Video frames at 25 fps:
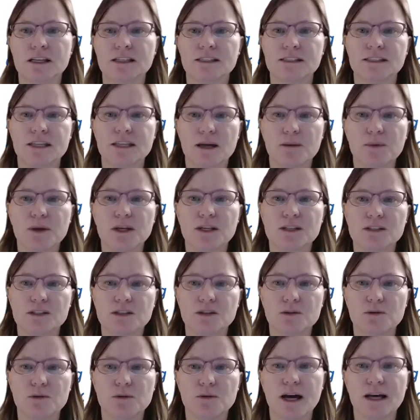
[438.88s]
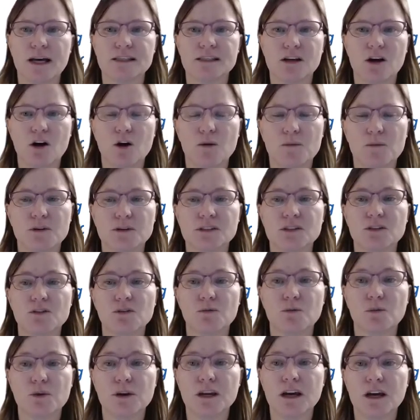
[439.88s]
Stampede 2 has almost
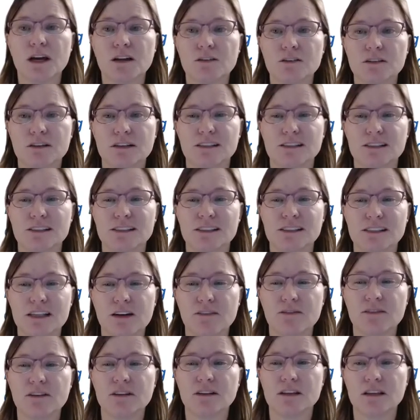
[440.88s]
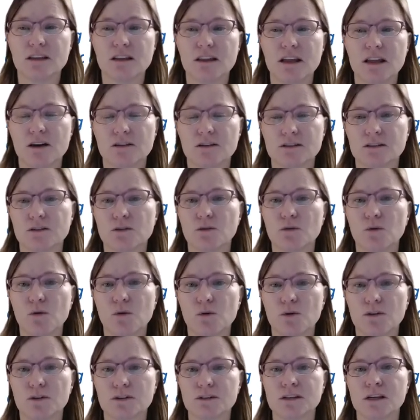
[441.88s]
370,000
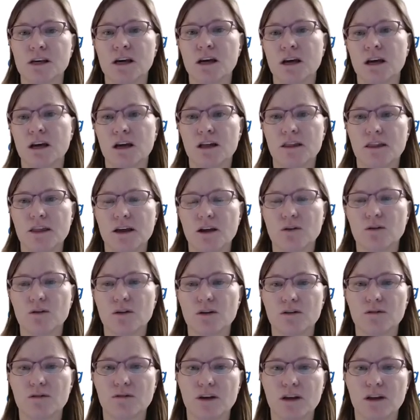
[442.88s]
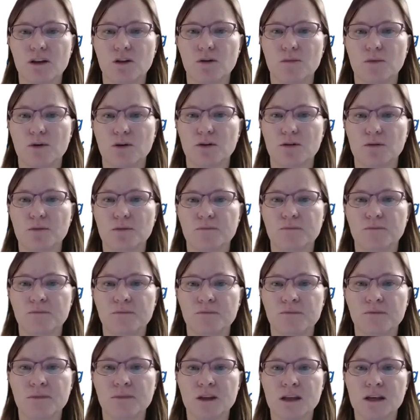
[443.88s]
cores that are available.
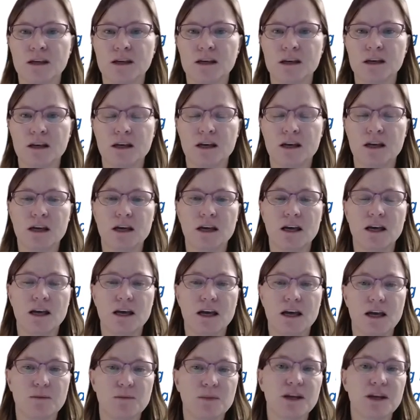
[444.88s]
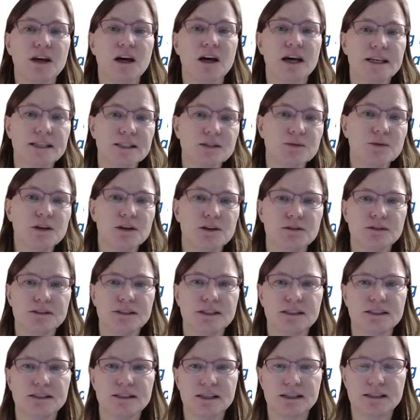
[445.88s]
And because we use
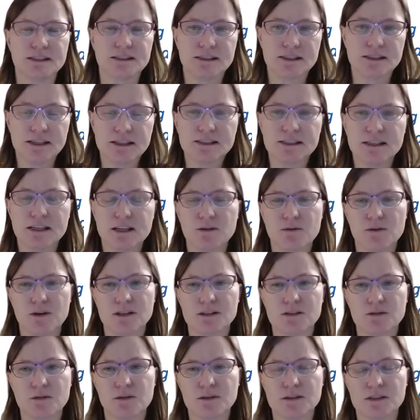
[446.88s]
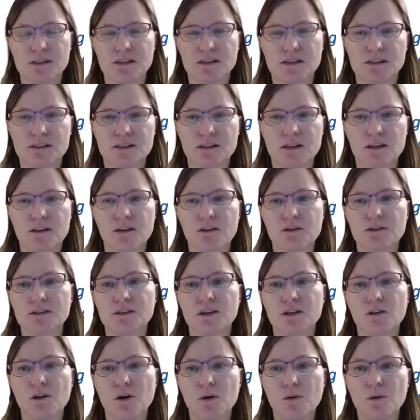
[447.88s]
these existing resources, there's
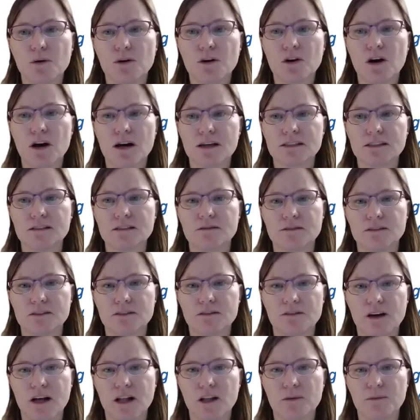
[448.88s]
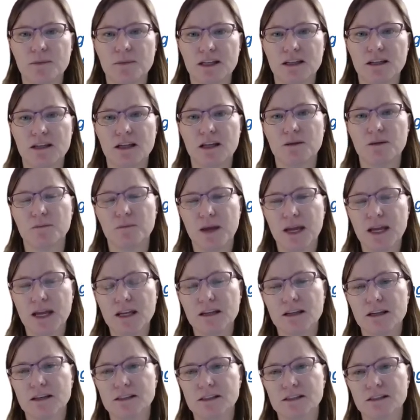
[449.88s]
a lower cost of development and
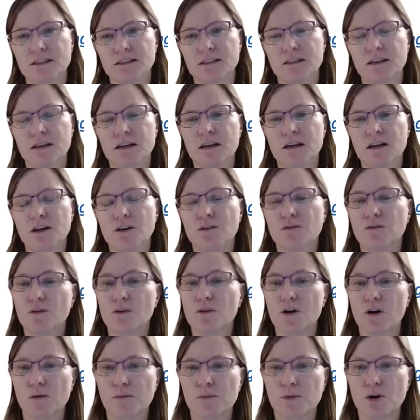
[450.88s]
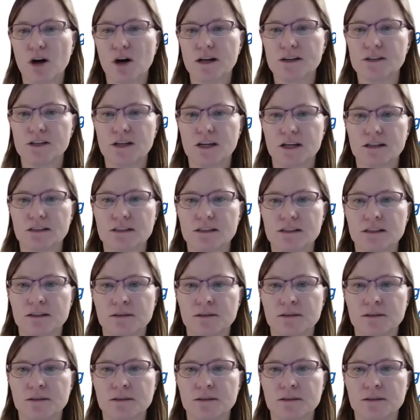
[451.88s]
maintenance for our project.